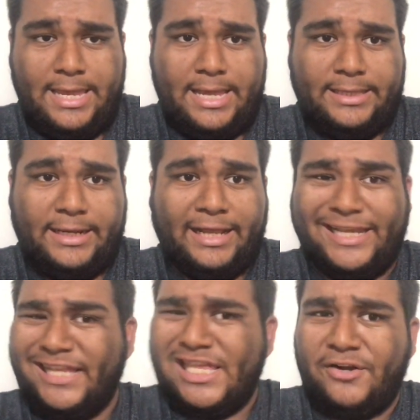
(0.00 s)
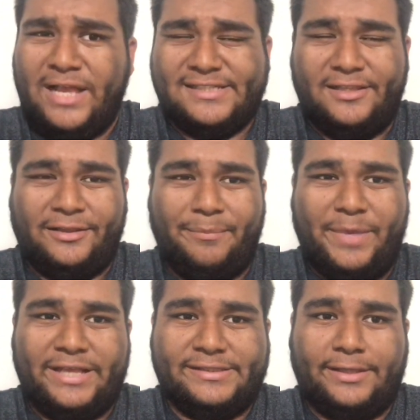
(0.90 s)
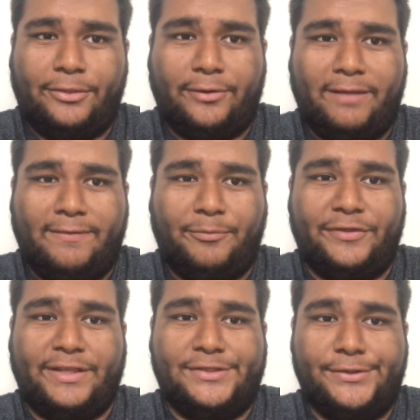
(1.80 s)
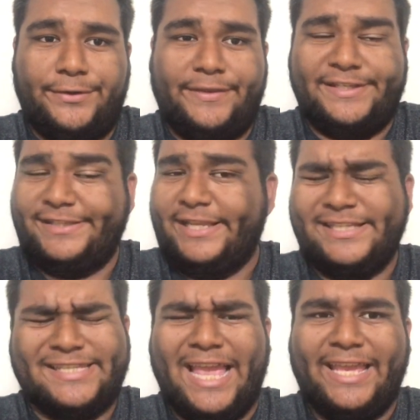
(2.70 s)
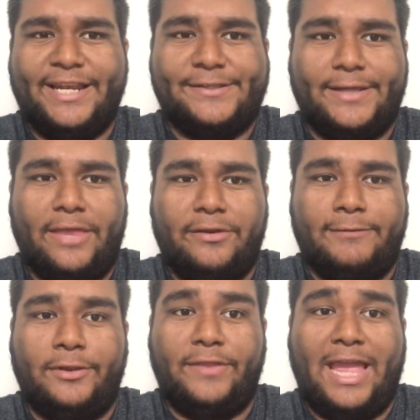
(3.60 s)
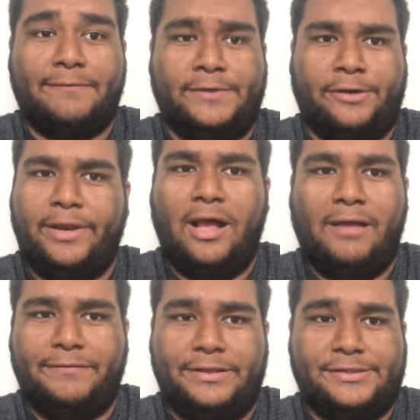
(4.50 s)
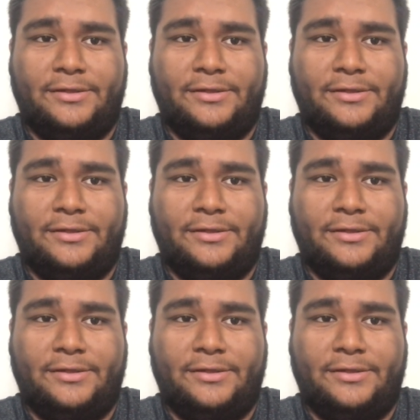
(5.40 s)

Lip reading: And then Querétaro hasn't looked the best under Rafa Puente Jr. They just can't get it together, even though they have a great offense.